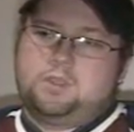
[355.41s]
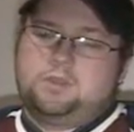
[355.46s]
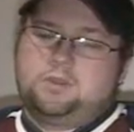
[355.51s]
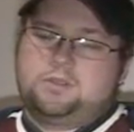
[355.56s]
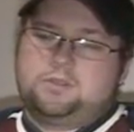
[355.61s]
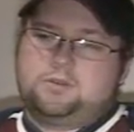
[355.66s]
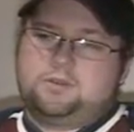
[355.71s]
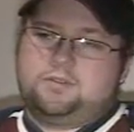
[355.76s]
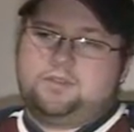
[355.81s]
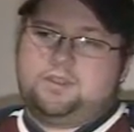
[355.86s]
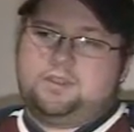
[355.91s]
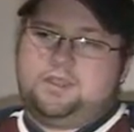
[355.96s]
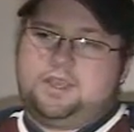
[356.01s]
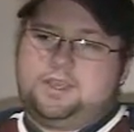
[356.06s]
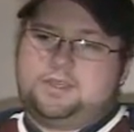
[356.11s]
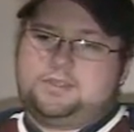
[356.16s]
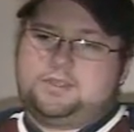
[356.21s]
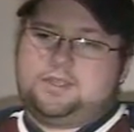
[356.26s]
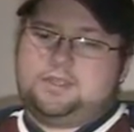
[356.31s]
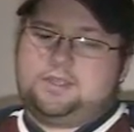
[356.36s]
So until next
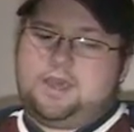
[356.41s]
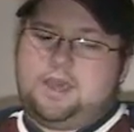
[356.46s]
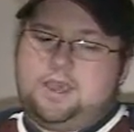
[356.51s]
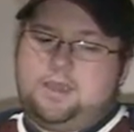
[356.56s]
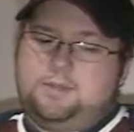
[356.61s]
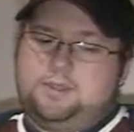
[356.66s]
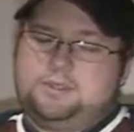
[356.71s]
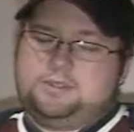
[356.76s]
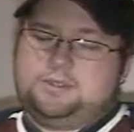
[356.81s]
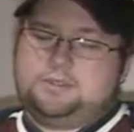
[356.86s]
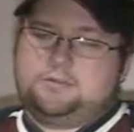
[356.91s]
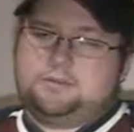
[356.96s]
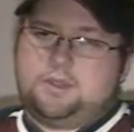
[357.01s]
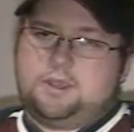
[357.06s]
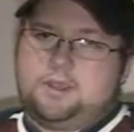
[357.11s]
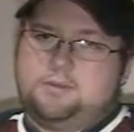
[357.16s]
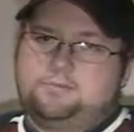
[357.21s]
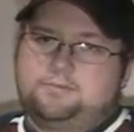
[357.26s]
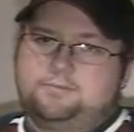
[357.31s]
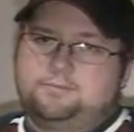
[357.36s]
time, this is
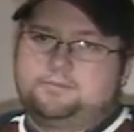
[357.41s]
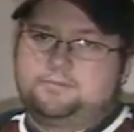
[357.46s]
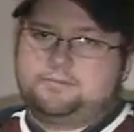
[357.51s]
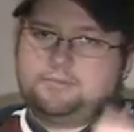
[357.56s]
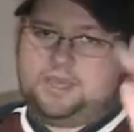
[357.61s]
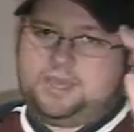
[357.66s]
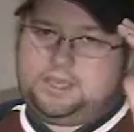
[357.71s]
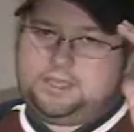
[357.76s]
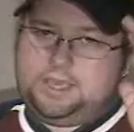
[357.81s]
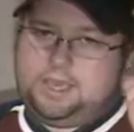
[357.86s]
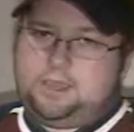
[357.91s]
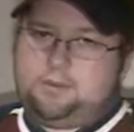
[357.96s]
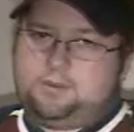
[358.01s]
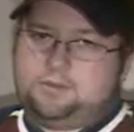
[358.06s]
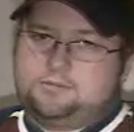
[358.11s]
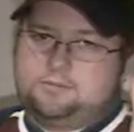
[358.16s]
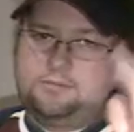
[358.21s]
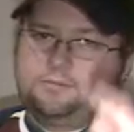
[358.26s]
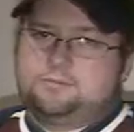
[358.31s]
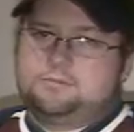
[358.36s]
Rob, Mad Gamer,
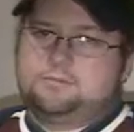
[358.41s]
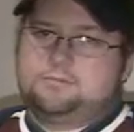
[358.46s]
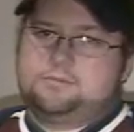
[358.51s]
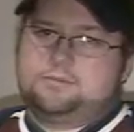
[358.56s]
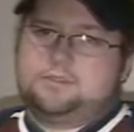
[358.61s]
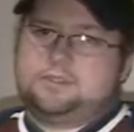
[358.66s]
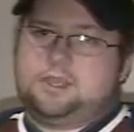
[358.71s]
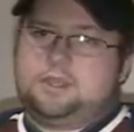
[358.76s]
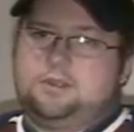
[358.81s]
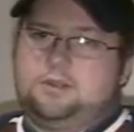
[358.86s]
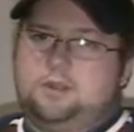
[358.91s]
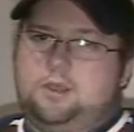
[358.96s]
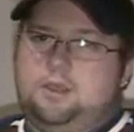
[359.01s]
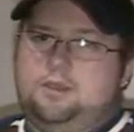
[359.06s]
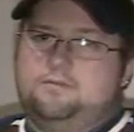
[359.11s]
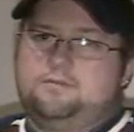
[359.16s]
signing off.